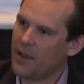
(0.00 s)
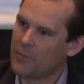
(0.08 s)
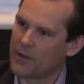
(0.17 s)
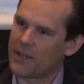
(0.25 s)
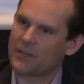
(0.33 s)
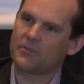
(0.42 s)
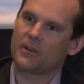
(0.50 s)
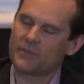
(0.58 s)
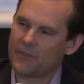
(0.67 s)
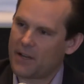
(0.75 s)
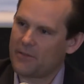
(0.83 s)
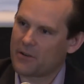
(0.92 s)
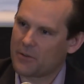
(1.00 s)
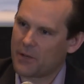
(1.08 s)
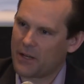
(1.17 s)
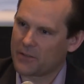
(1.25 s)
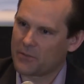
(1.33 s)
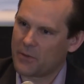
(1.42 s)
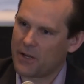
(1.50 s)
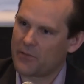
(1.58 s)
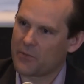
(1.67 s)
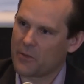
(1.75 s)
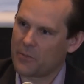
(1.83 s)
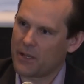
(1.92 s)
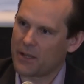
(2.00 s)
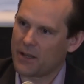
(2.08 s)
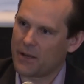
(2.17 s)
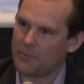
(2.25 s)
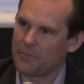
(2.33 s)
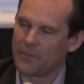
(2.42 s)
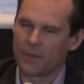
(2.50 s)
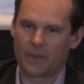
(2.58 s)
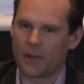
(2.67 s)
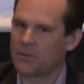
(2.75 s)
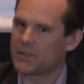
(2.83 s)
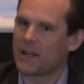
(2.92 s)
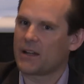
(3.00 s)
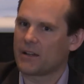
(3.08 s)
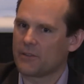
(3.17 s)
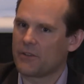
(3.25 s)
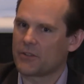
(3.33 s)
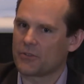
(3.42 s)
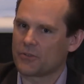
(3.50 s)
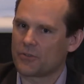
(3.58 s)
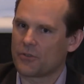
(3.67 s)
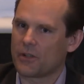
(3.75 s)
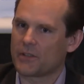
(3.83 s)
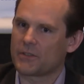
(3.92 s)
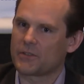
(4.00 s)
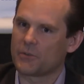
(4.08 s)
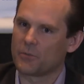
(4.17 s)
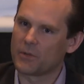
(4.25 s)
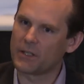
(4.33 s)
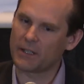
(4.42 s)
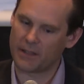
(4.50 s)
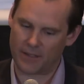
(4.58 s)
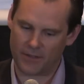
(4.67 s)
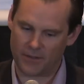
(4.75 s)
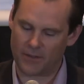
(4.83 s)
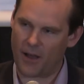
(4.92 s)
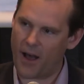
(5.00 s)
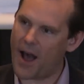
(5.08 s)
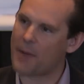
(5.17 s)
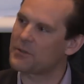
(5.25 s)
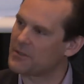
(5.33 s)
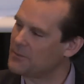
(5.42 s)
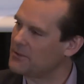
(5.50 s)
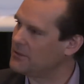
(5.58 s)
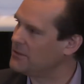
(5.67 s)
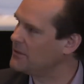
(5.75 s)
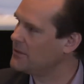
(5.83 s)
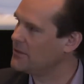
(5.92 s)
But if that truck's 500 miles away from the pickup, that was not an efficient choice. So really the optimal